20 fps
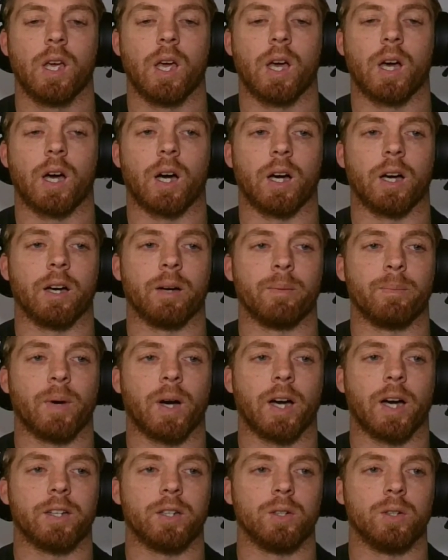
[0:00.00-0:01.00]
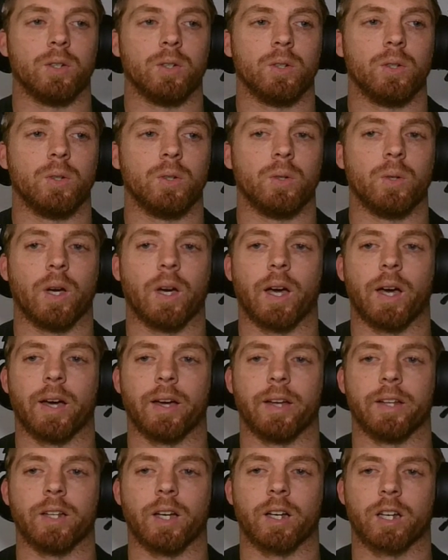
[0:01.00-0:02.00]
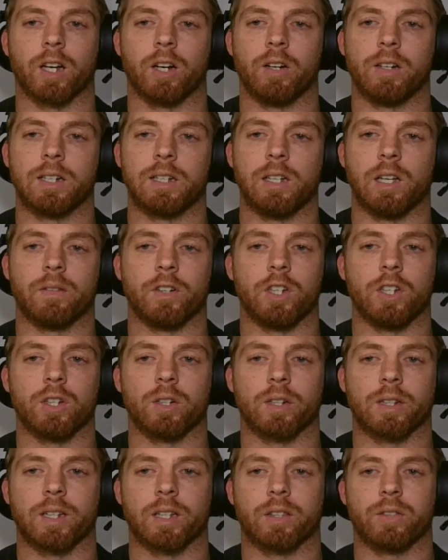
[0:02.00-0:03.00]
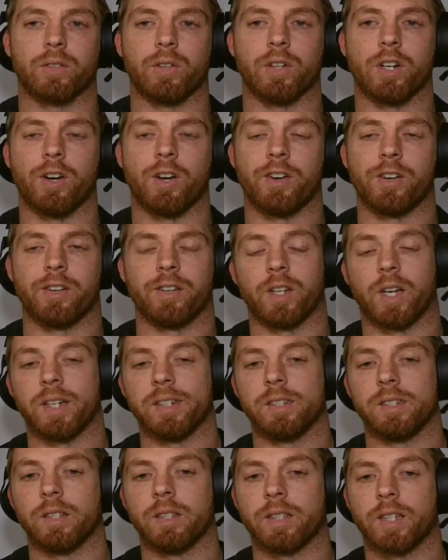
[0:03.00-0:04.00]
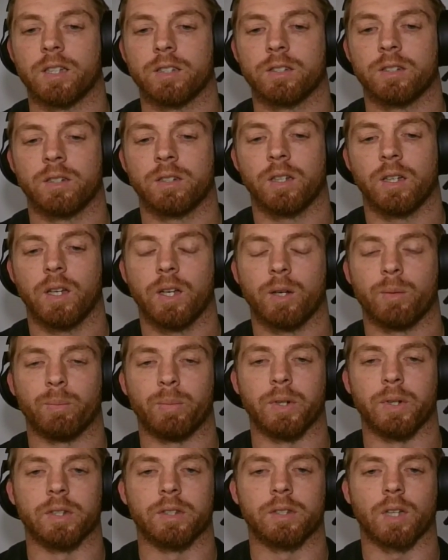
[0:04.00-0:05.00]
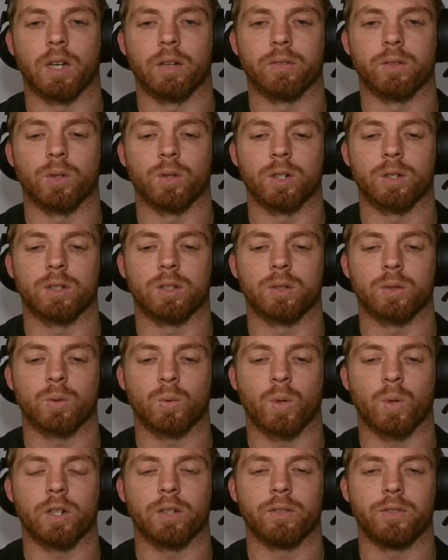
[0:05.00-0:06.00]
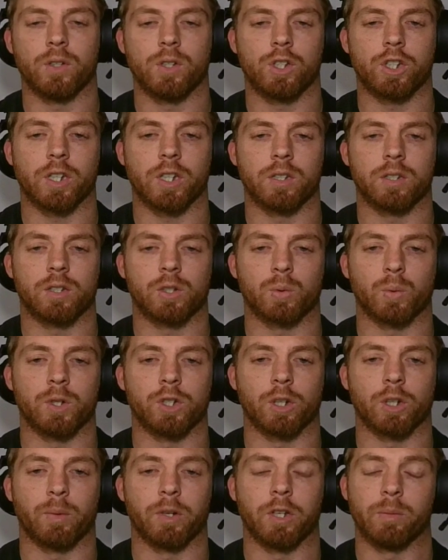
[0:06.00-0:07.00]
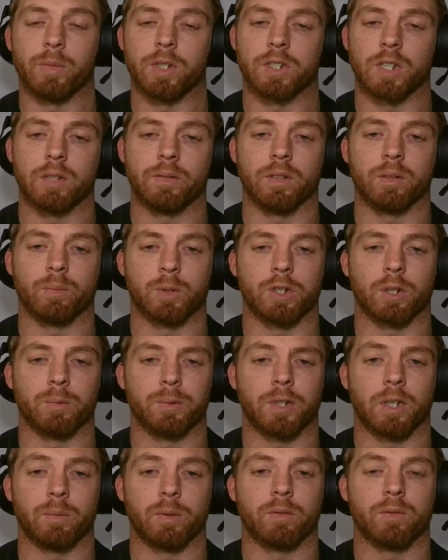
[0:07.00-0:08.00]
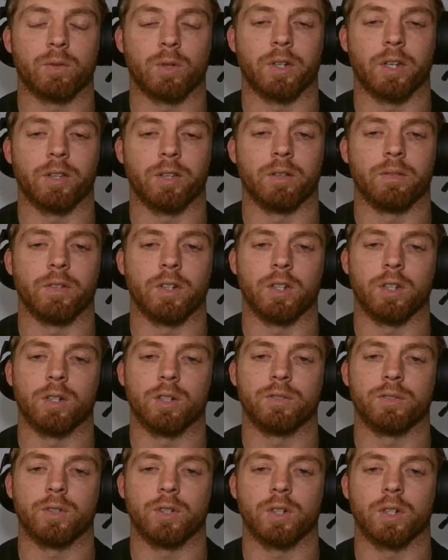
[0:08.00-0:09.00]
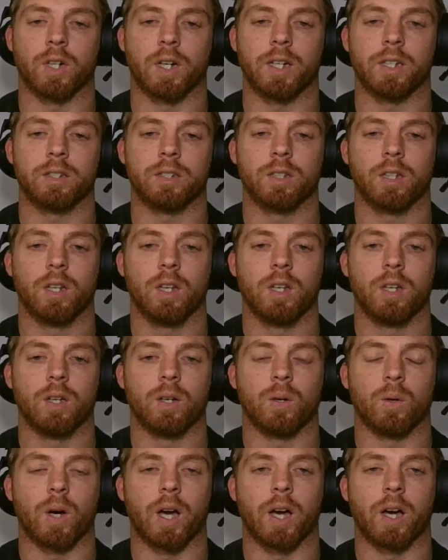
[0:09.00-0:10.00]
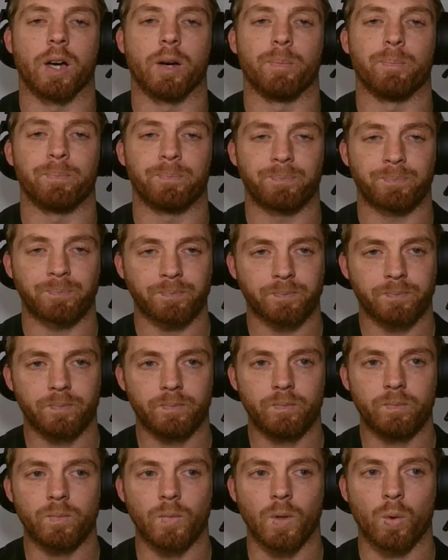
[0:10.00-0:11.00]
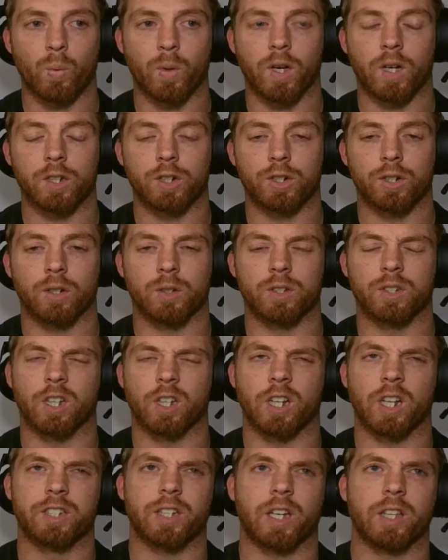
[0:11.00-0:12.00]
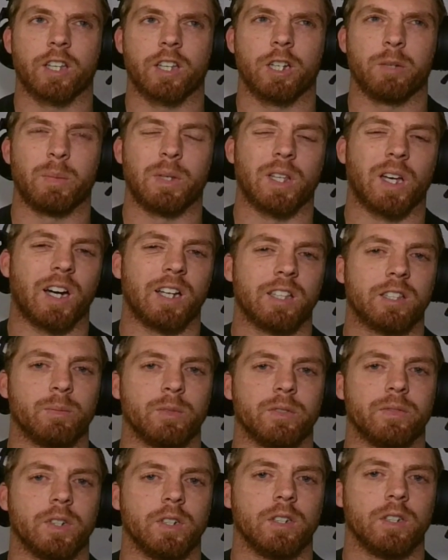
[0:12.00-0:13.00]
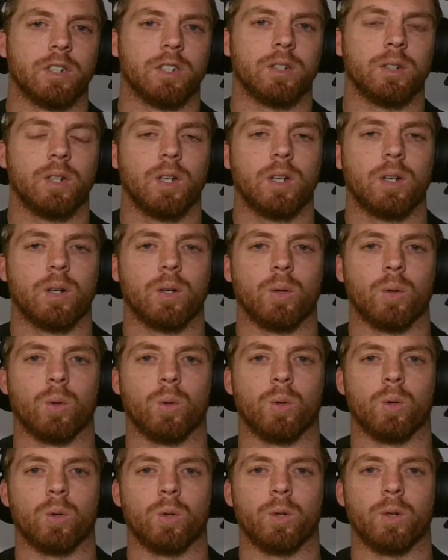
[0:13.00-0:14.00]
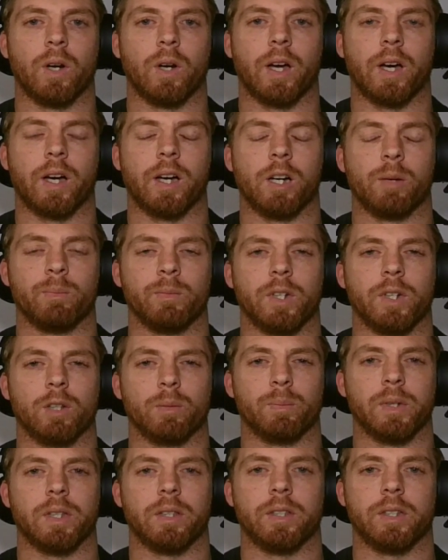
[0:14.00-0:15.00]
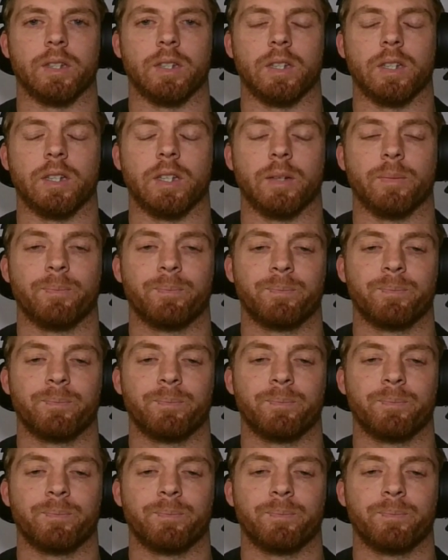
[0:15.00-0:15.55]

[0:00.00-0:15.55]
I currently I've only got like 390,000, but I've got quite a few chests which I'm going to be saving, which I'm saving for another video for you guys, um, where I'll show it's either going to be the items video or it'll be the